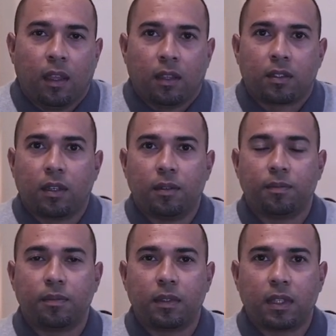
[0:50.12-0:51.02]
So
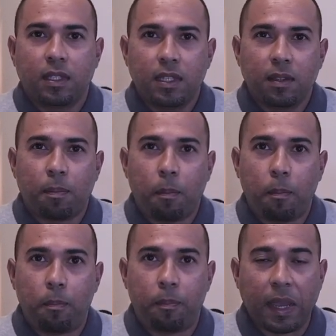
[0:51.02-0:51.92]
this is a
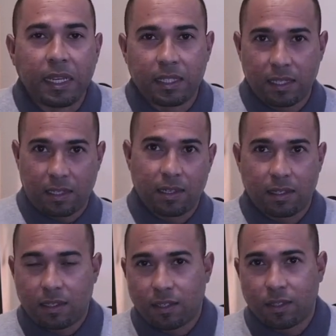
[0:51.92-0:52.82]
basic
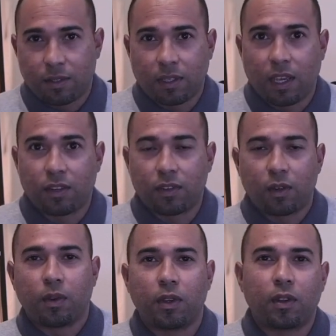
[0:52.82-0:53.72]
introduction to cash
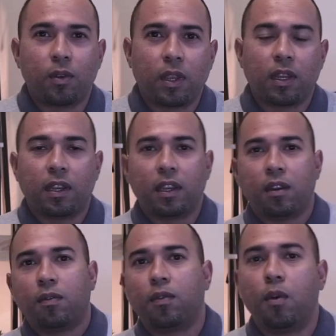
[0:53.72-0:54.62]
flow. We're not looking at
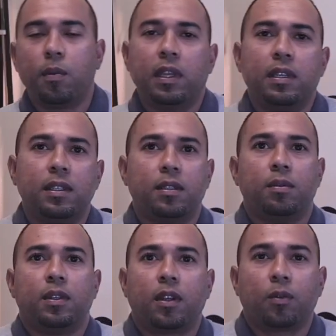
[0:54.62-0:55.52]
any formulas,
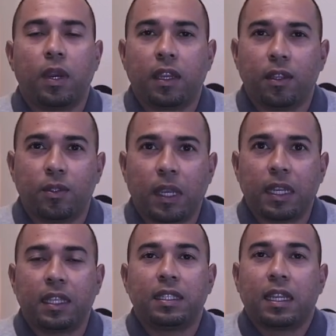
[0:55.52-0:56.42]
we're not going into
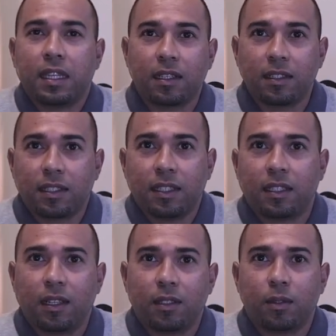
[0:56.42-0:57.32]
any technical
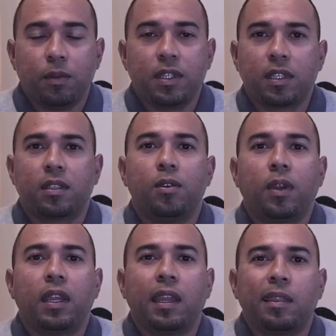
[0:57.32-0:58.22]
details, we're just
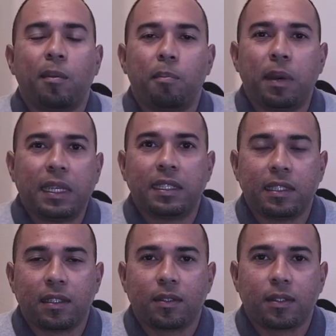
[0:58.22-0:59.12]
looking at the
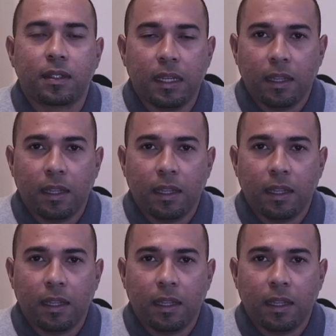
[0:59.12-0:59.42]
basics.